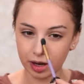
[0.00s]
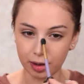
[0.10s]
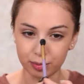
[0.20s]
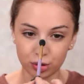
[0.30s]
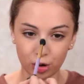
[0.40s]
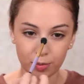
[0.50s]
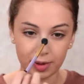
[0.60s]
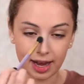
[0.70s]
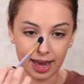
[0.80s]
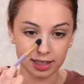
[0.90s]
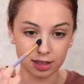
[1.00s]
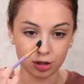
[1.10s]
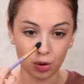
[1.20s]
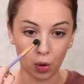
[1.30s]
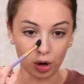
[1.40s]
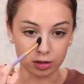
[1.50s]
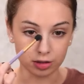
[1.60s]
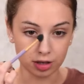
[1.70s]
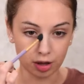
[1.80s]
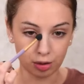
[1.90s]
absorb the excess
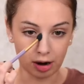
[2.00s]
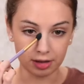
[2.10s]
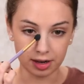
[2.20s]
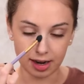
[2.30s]
oils throughout the